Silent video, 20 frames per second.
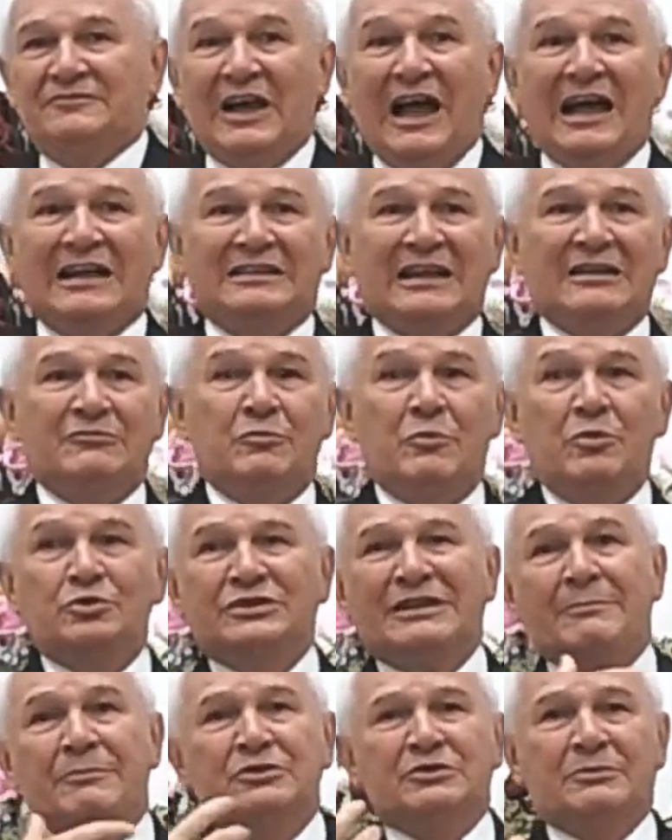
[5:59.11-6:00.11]
If
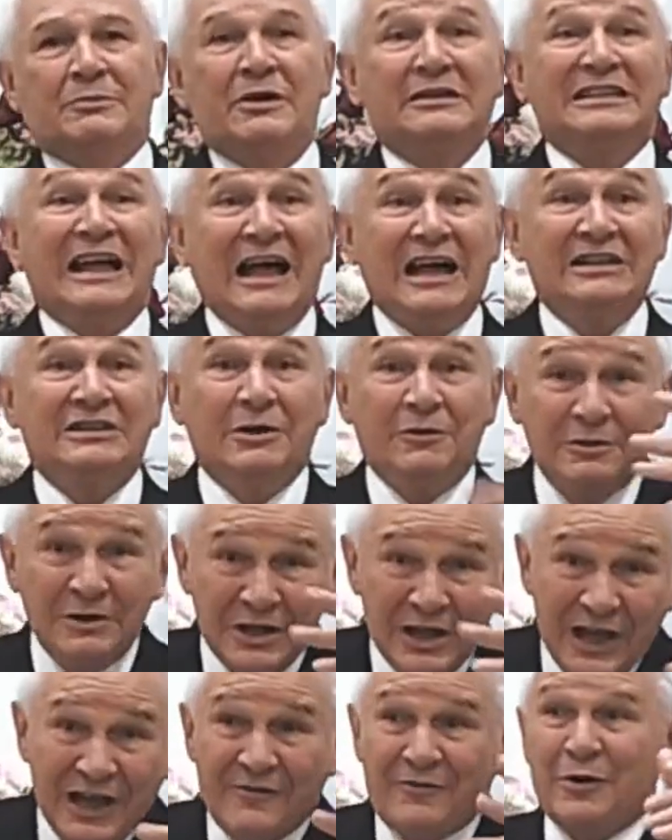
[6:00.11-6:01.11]
somebody does, I'll do as
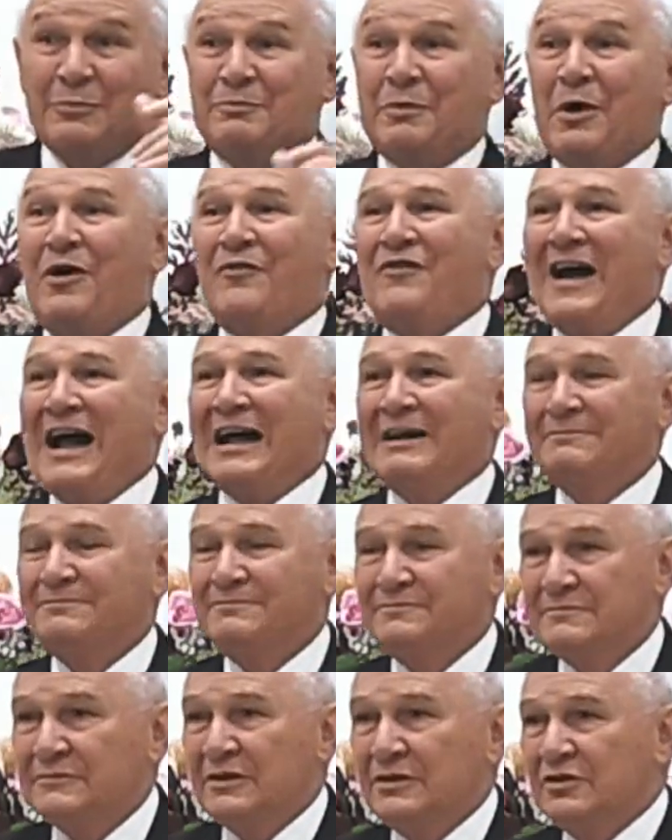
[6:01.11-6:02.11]
well.
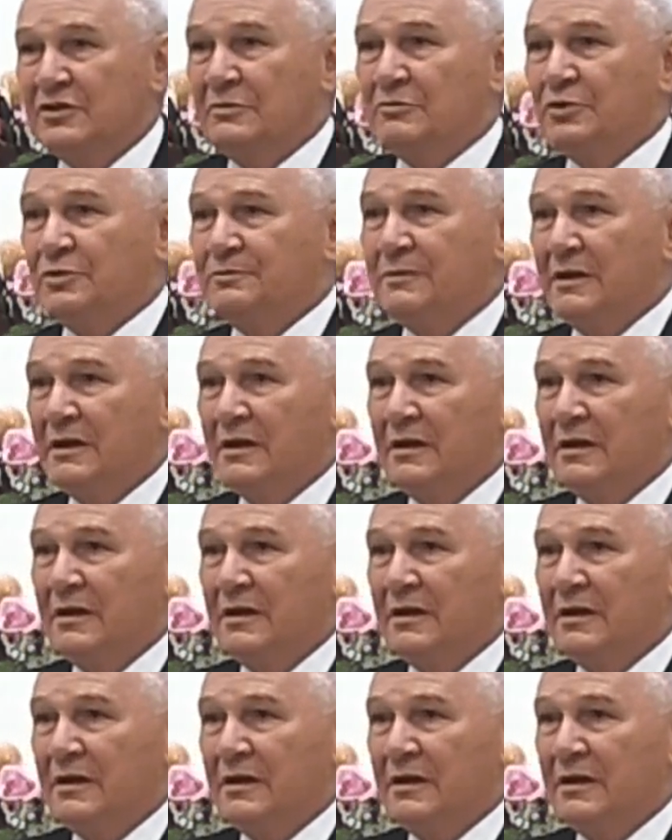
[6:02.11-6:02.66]
So then i am